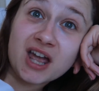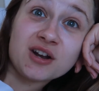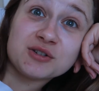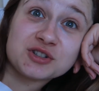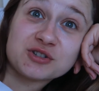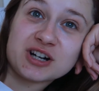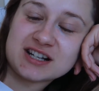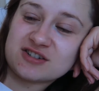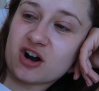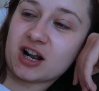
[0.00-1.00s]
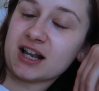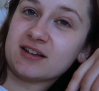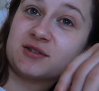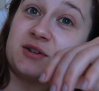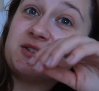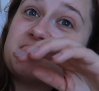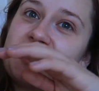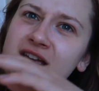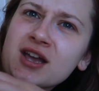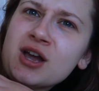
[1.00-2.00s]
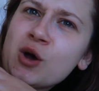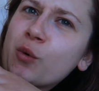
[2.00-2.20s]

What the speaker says: And I was just really struggling. So I was just like,